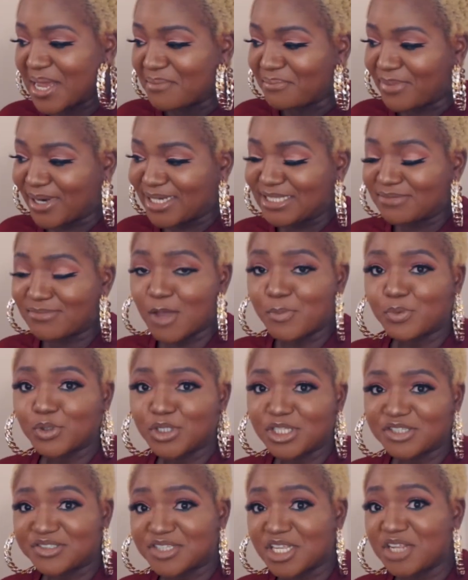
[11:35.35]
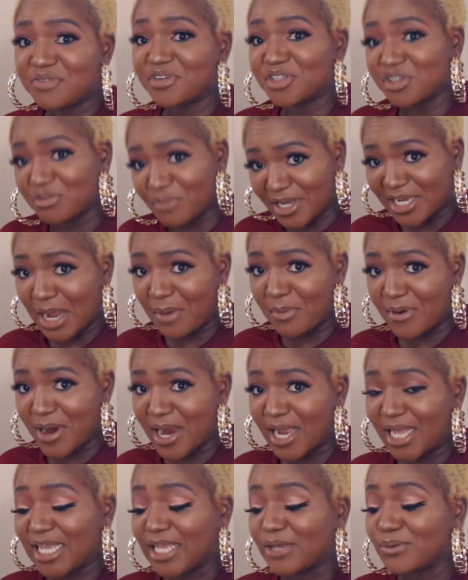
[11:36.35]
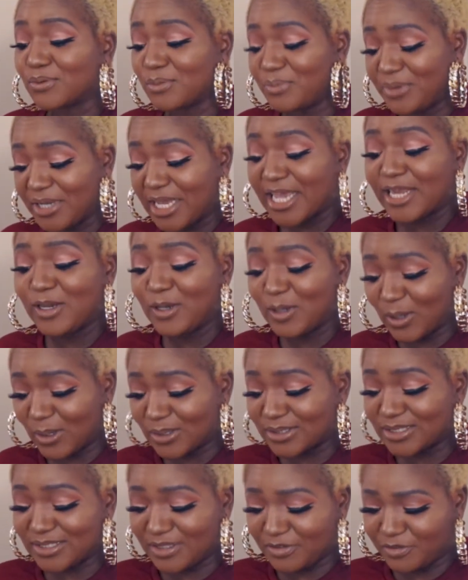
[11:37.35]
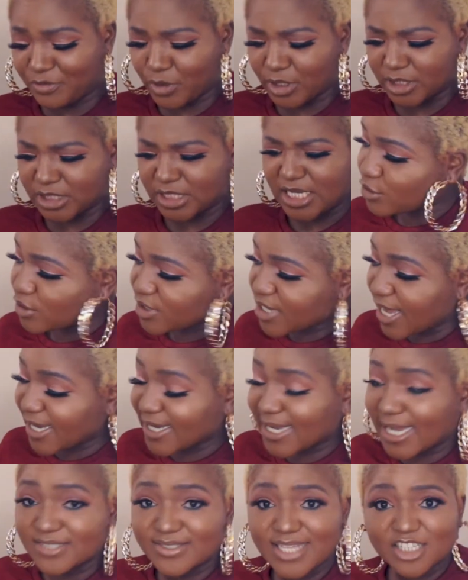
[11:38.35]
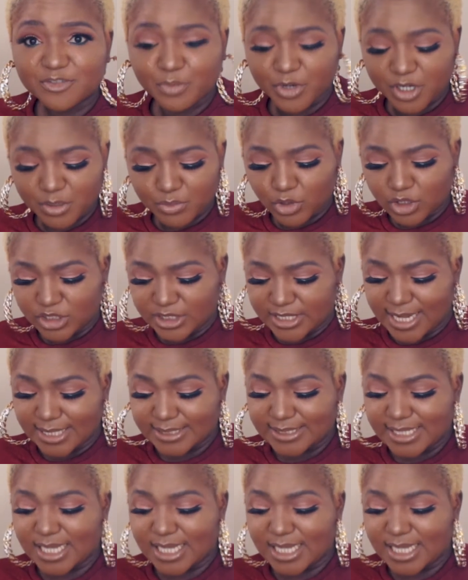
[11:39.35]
By the time I put this thing in front of my camera, it will be a lot different. So yeah, guys, that's pretty much that.